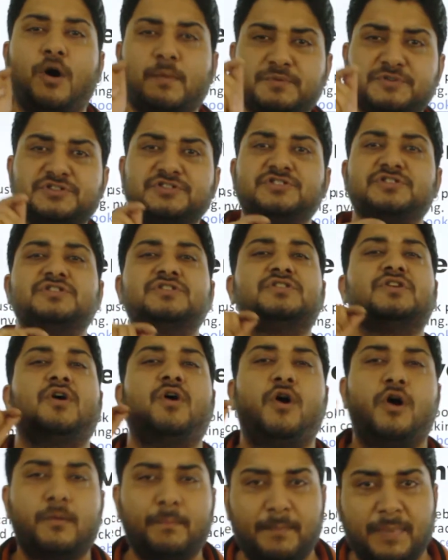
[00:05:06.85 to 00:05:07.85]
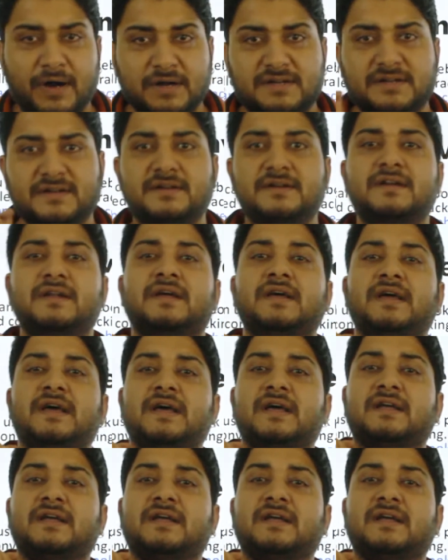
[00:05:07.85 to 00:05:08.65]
option or button,